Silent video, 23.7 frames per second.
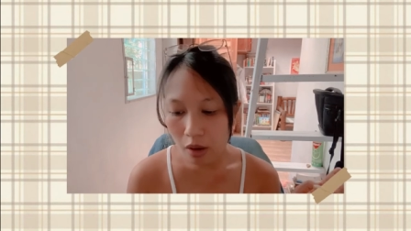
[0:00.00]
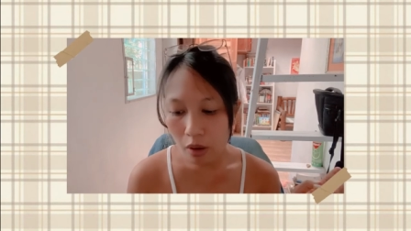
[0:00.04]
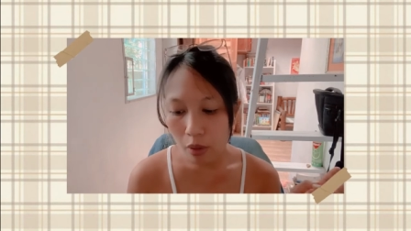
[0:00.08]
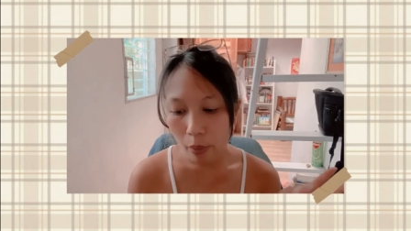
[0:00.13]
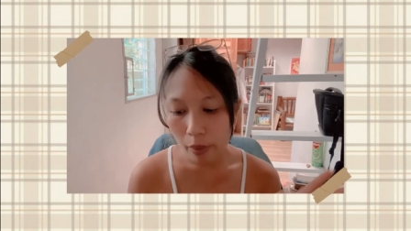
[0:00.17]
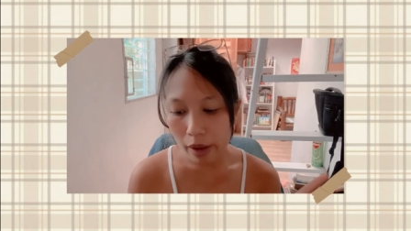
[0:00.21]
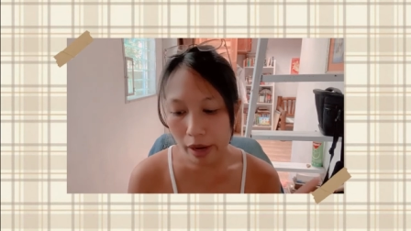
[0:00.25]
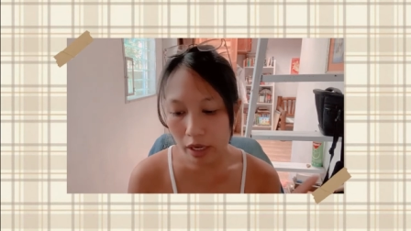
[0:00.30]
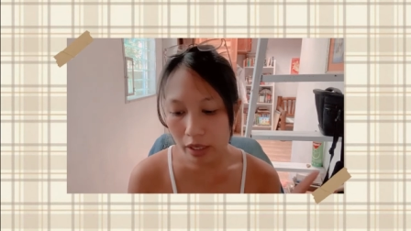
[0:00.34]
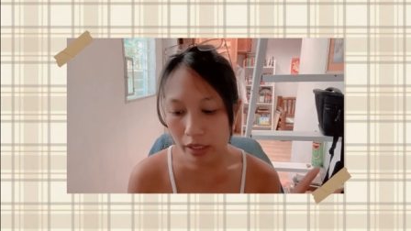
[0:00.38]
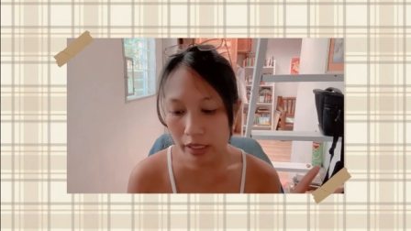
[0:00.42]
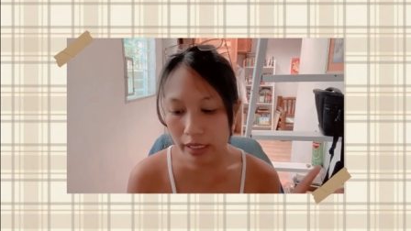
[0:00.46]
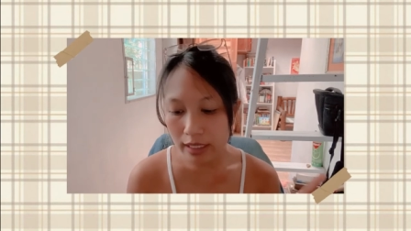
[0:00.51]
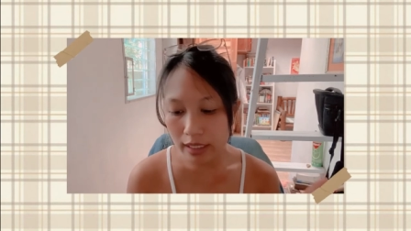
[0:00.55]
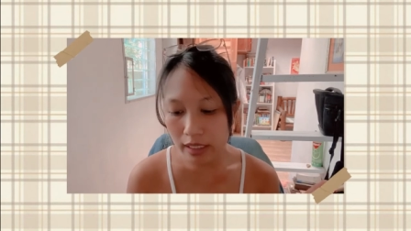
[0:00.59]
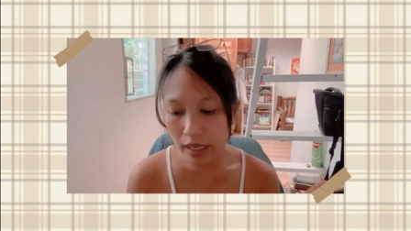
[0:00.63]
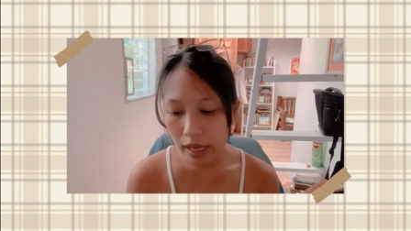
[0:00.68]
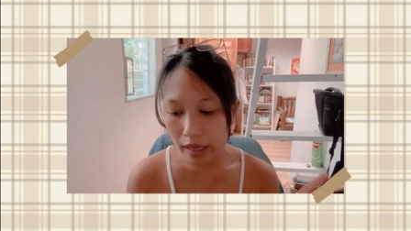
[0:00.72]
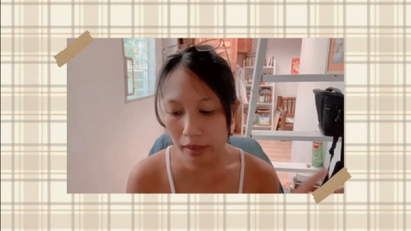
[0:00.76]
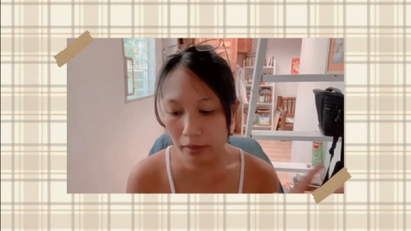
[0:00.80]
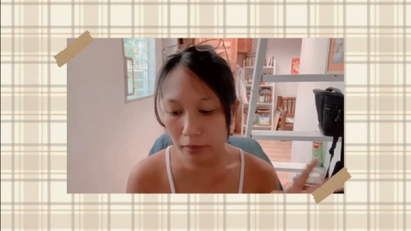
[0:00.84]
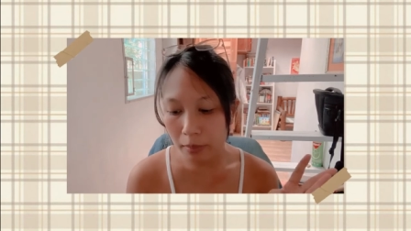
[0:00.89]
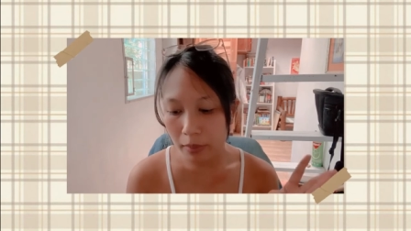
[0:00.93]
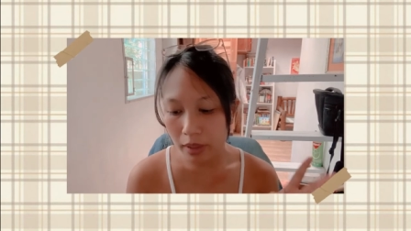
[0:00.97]
where the
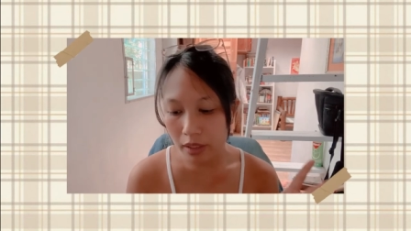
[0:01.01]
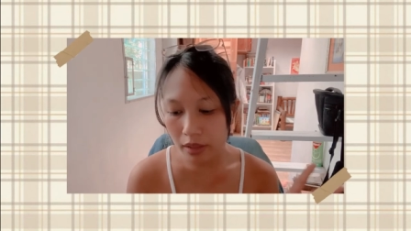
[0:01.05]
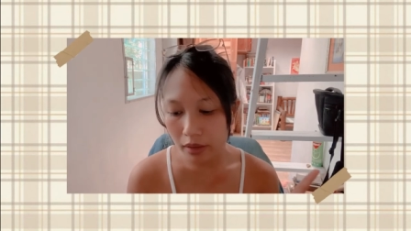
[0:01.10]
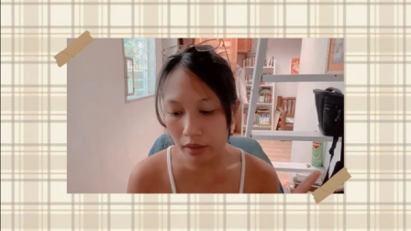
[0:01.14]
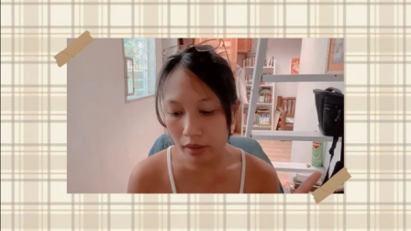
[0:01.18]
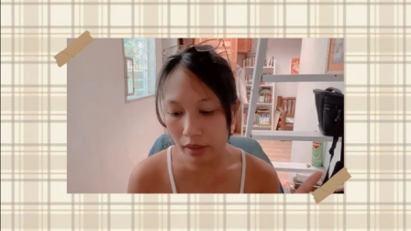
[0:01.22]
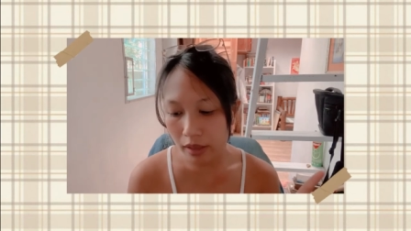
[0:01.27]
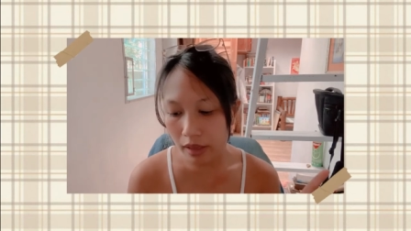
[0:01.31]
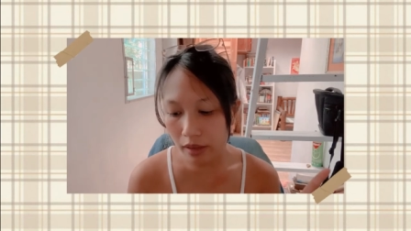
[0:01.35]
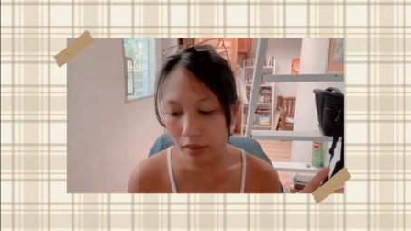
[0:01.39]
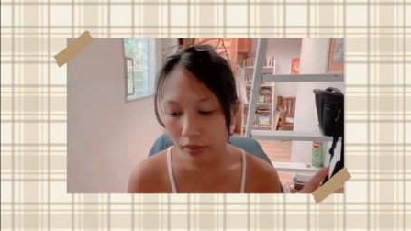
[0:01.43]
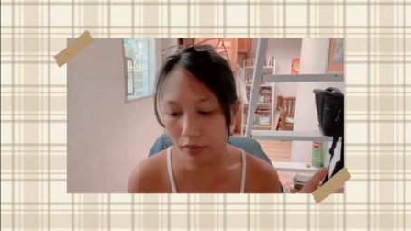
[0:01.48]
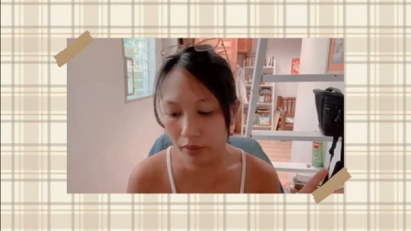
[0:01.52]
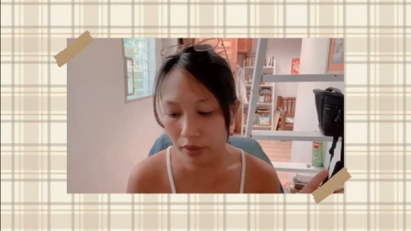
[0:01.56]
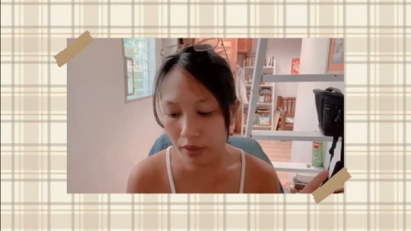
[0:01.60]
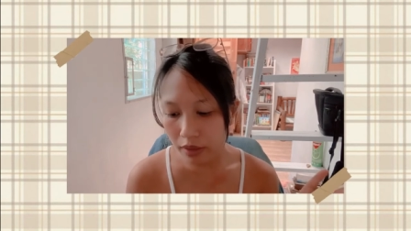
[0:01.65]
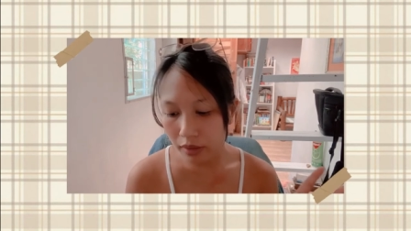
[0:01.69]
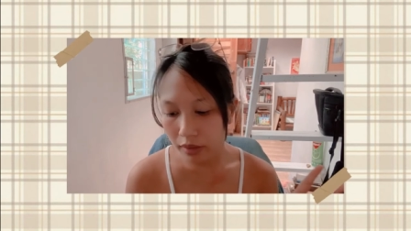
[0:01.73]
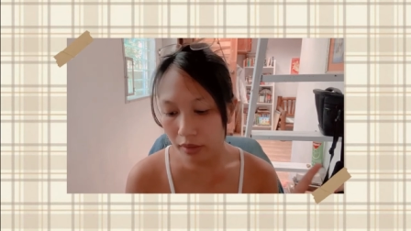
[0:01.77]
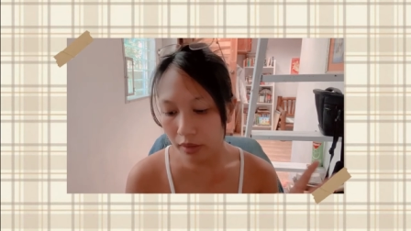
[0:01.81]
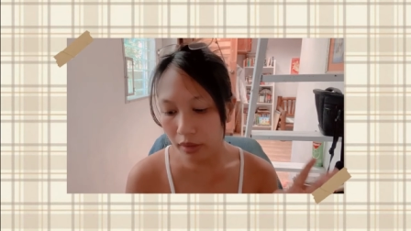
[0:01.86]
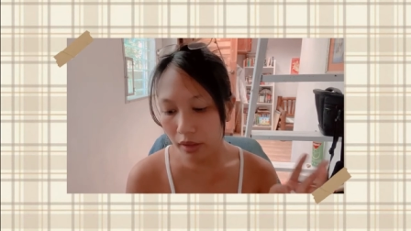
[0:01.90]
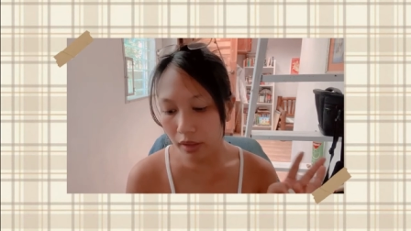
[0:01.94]
Sandman Lives,